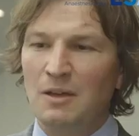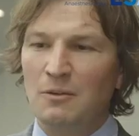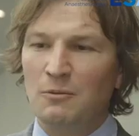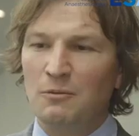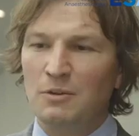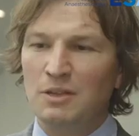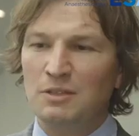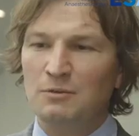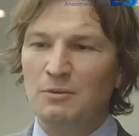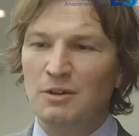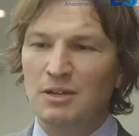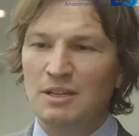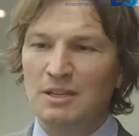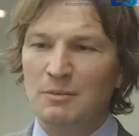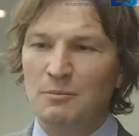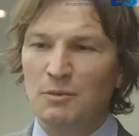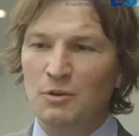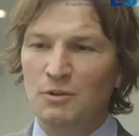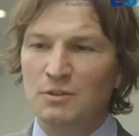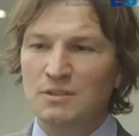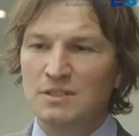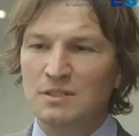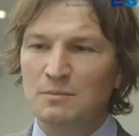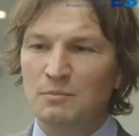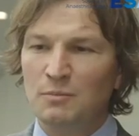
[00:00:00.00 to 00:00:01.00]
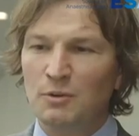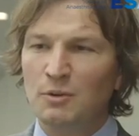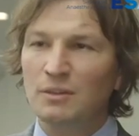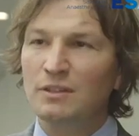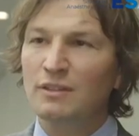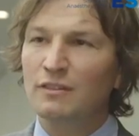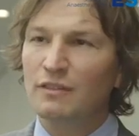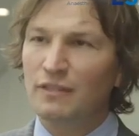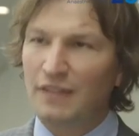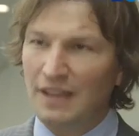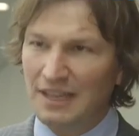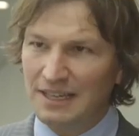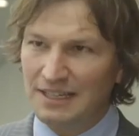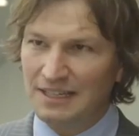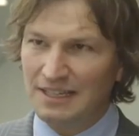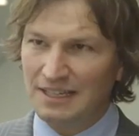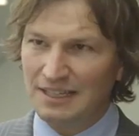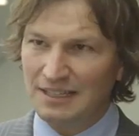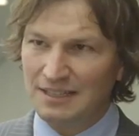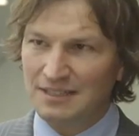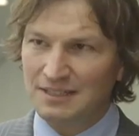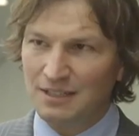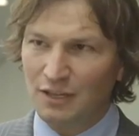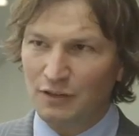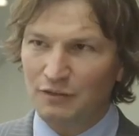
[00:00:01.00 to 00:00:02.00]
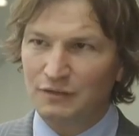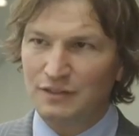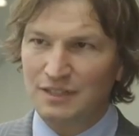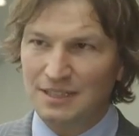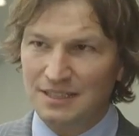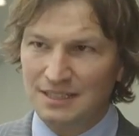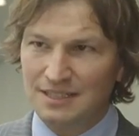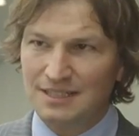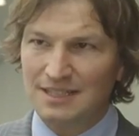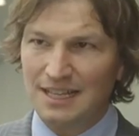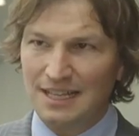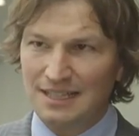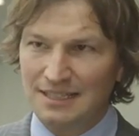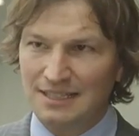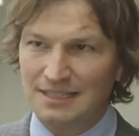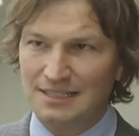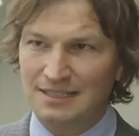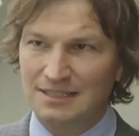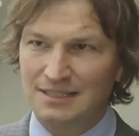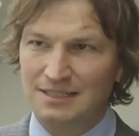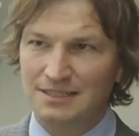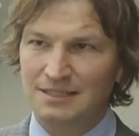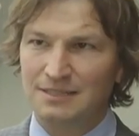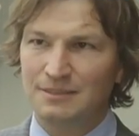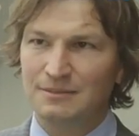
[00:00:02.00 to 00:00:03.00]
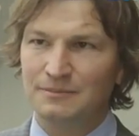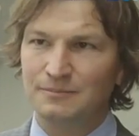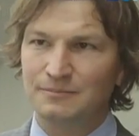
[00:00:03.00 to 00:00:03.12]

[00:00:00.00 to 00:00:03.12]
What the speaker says: What were the most important findings of these studies?